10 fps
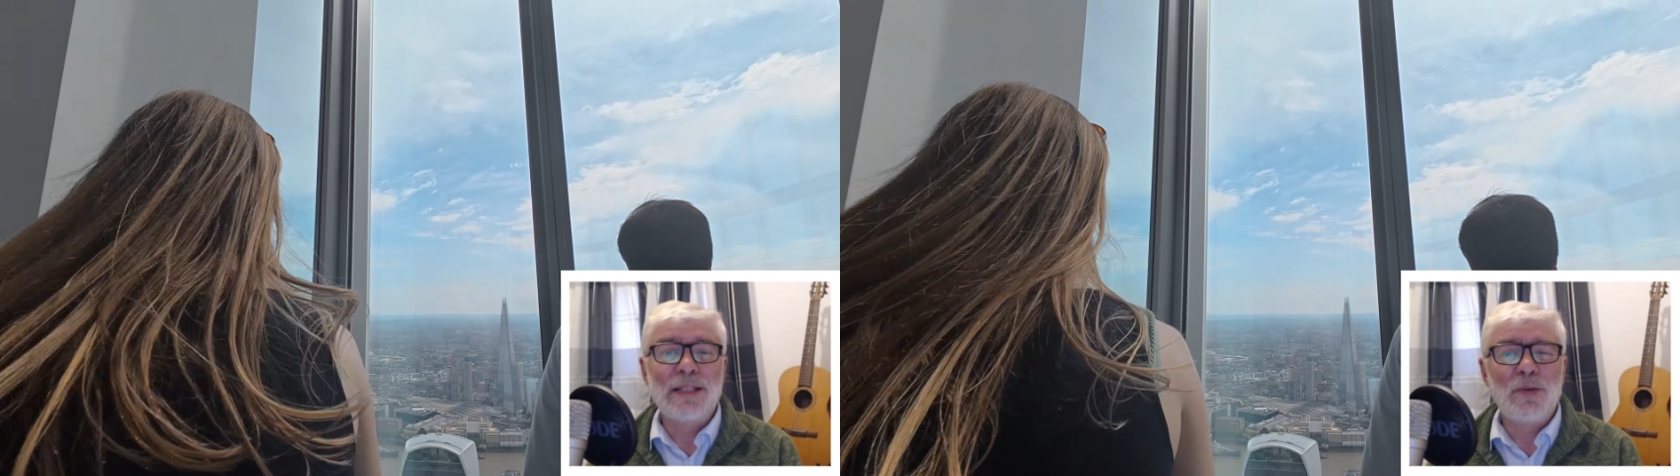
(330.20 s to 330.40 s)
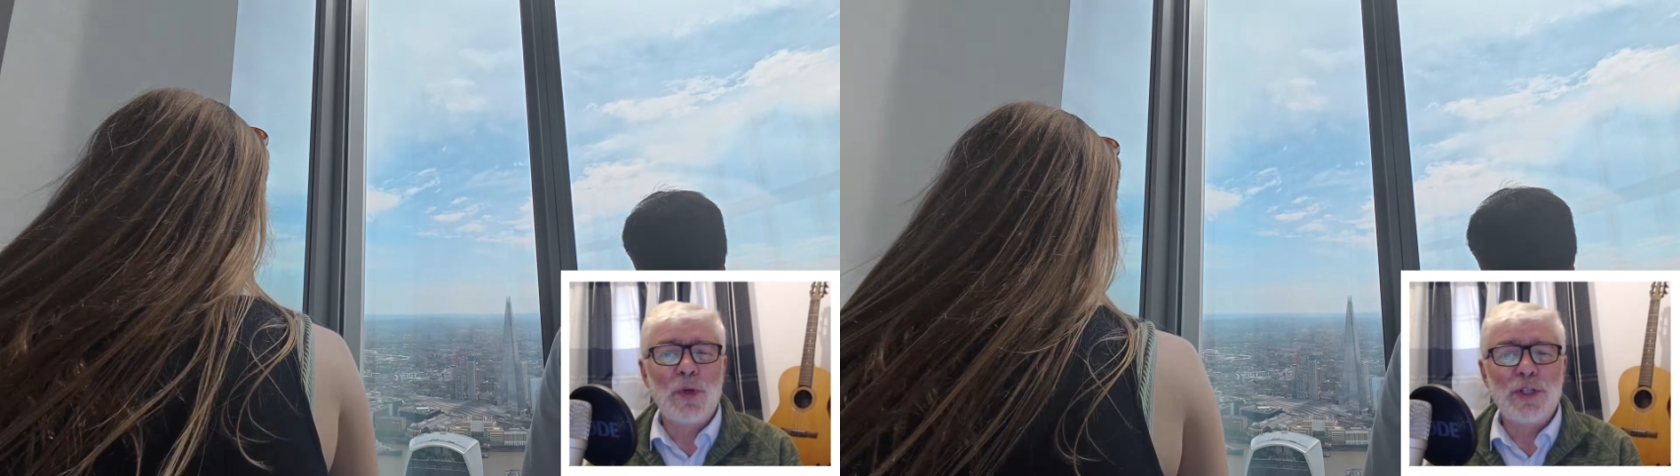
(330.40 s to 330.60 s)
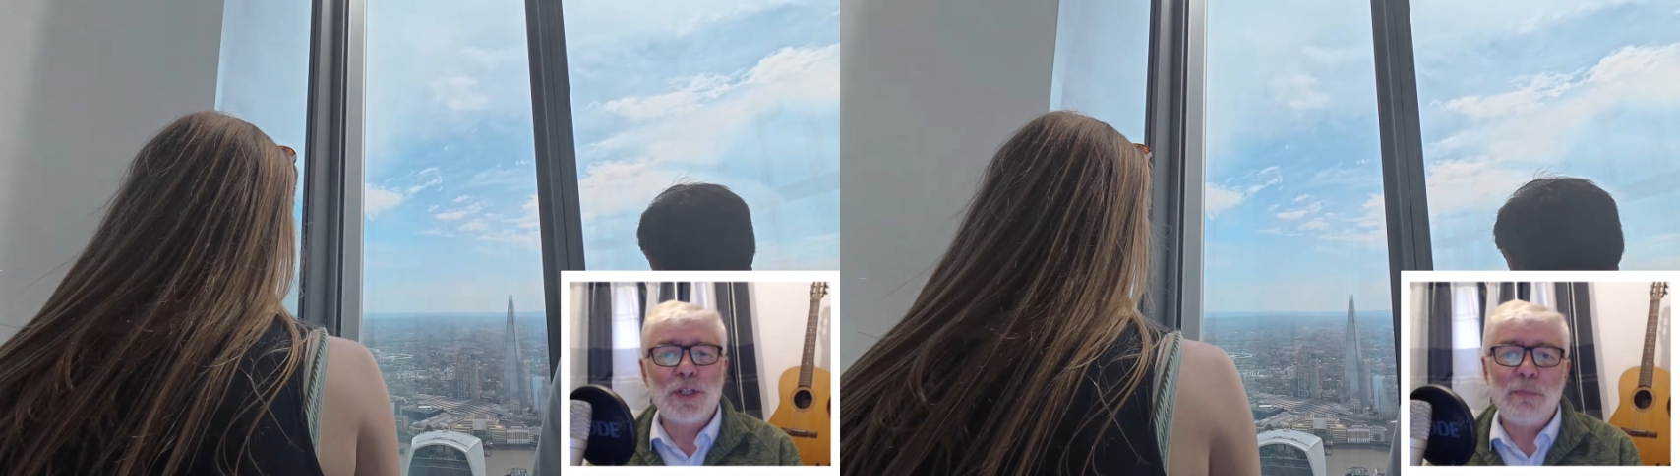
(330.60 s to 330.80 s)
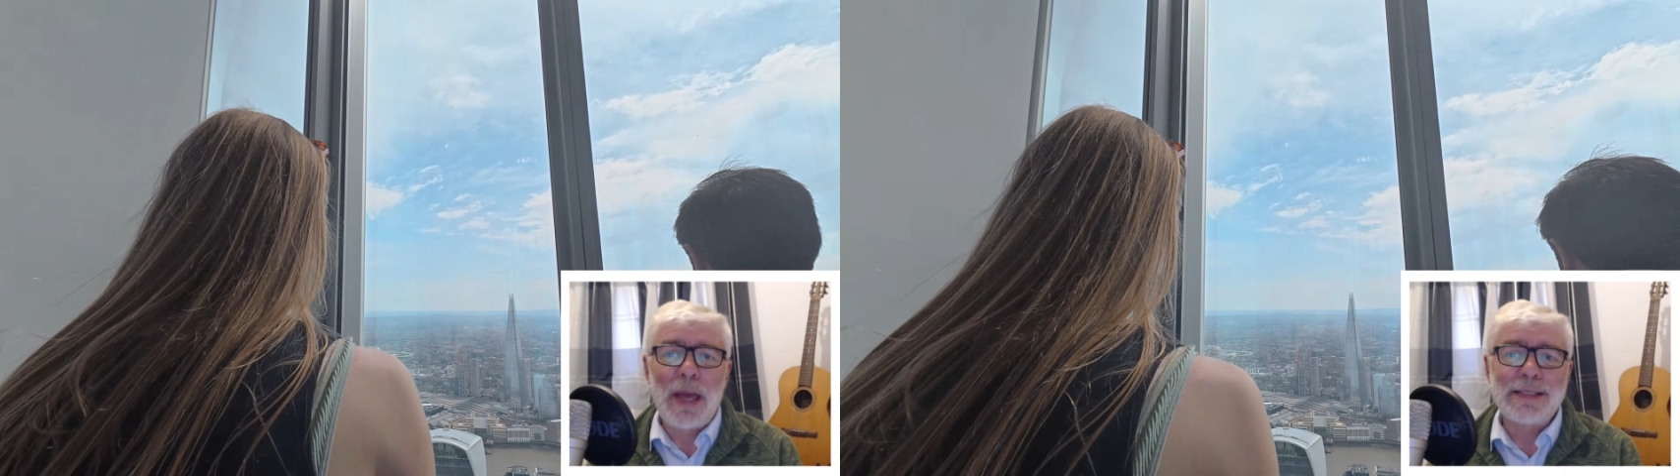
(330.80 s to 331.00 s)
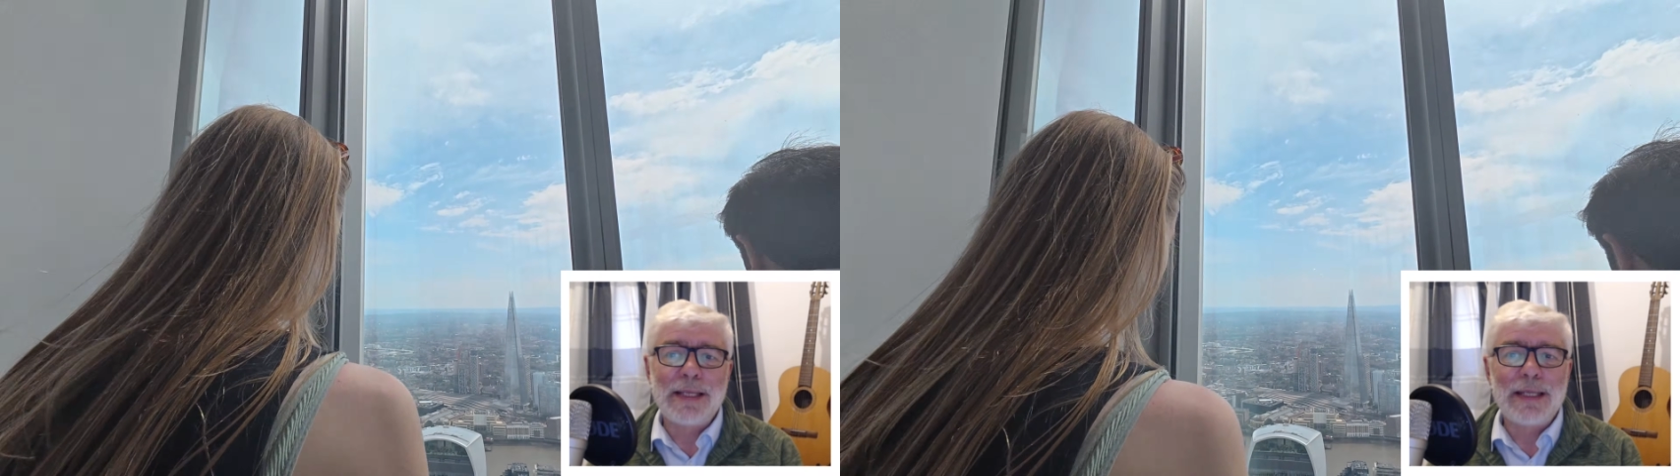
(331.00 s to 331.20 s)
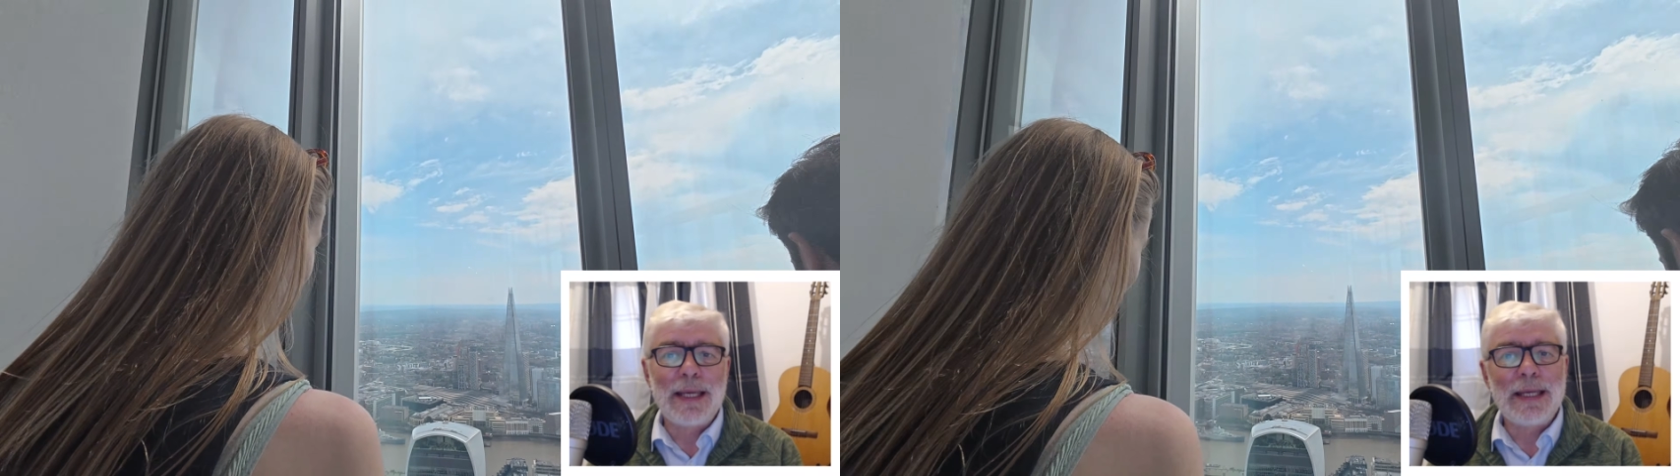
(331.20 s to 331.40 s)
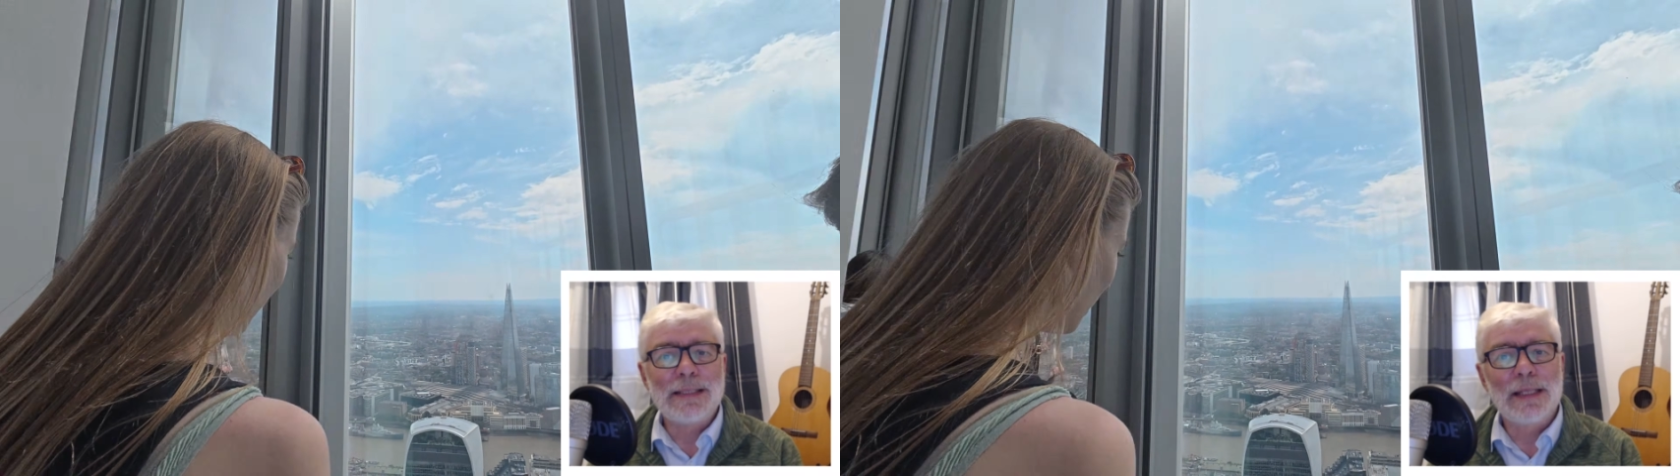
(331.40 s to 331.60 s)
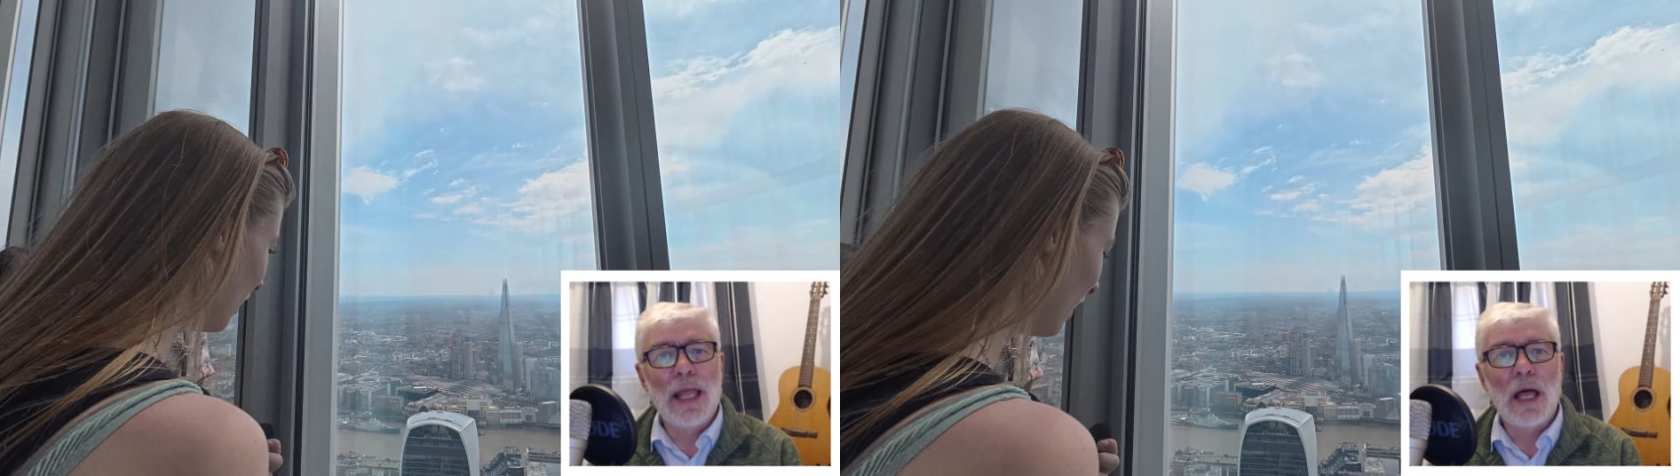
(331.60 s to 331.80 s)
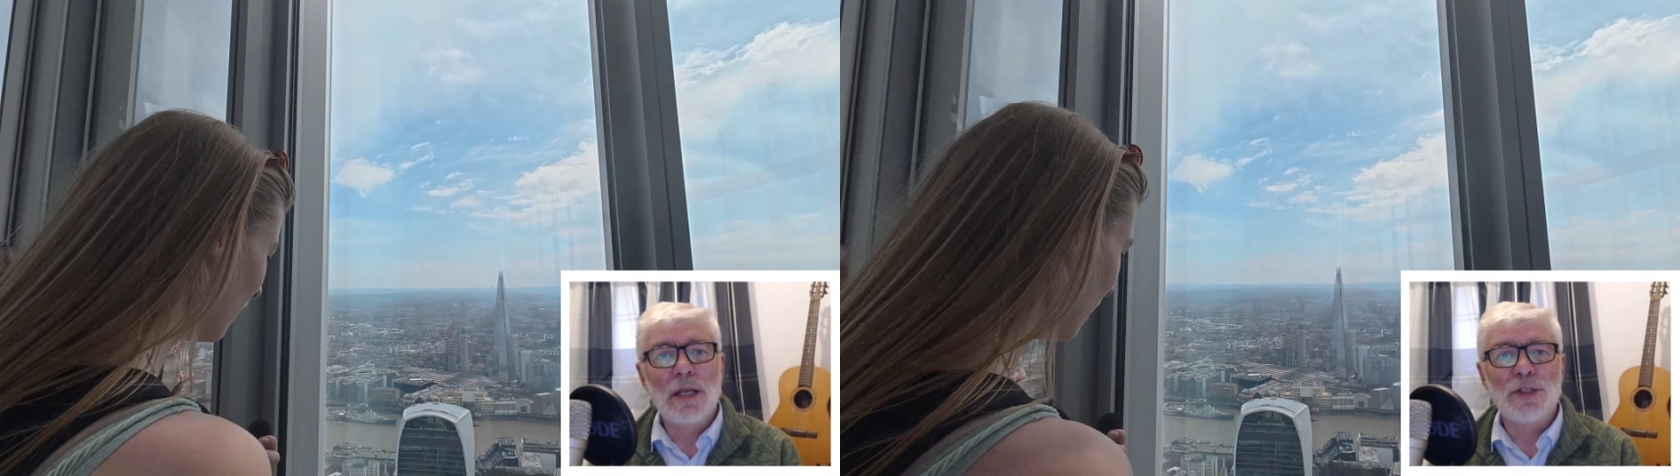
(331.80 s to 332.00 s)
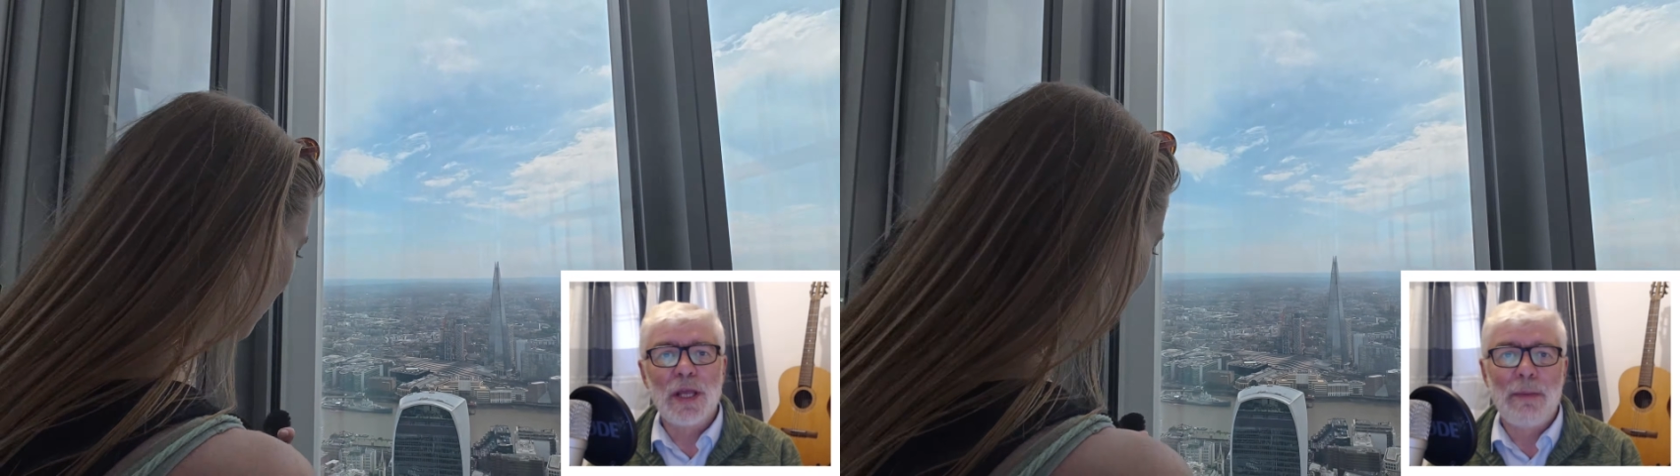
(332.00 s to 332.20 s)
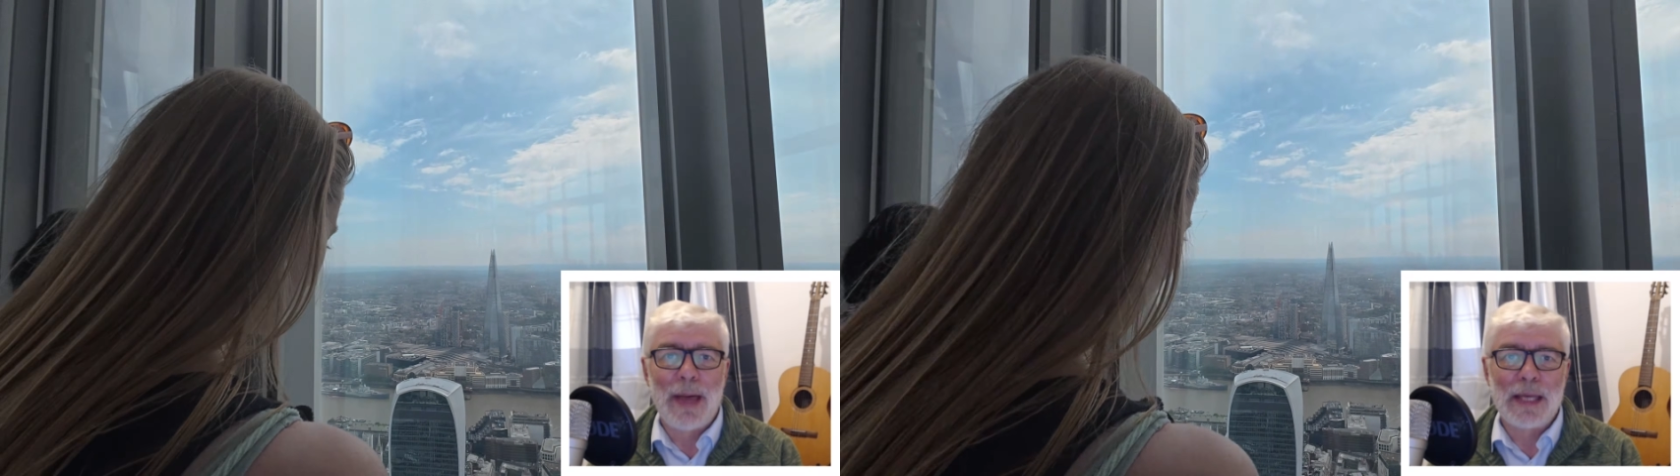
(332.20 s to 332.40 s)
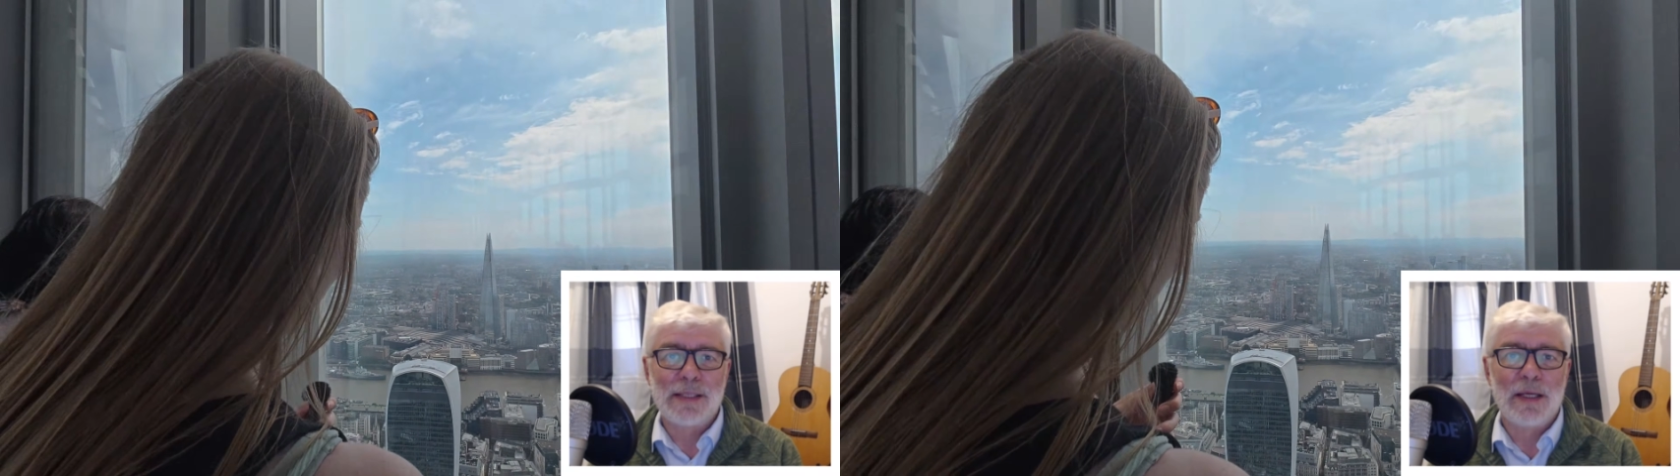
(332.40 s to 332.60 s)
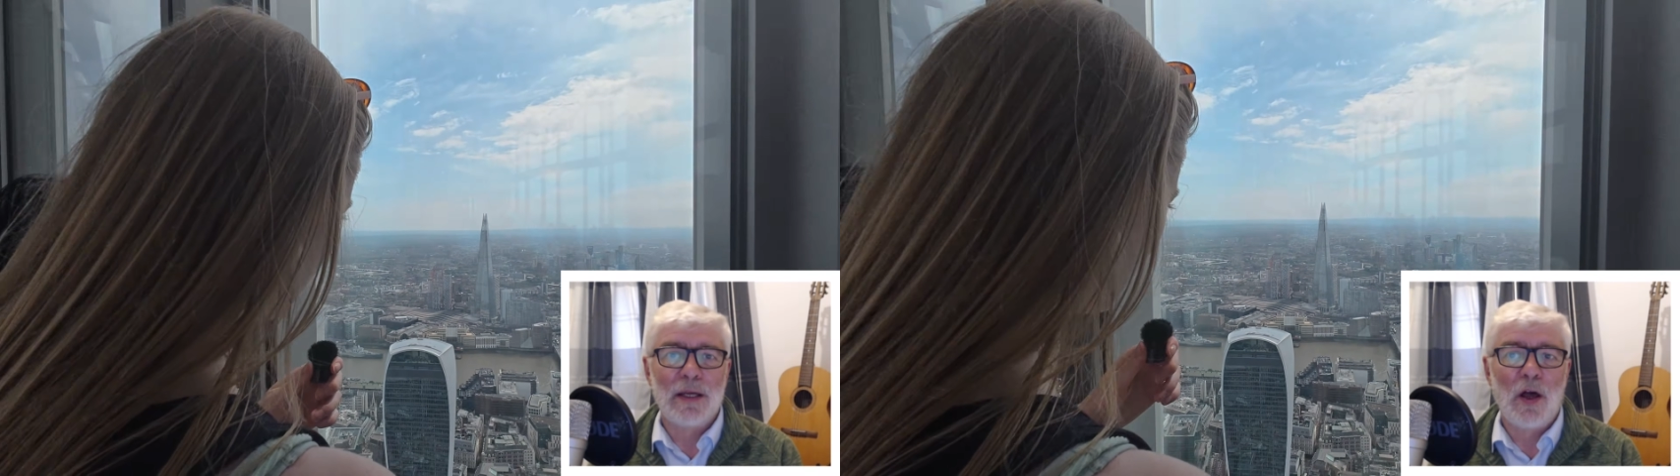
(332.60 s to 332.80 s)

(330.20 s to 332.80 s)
to which is better, it's largely a matter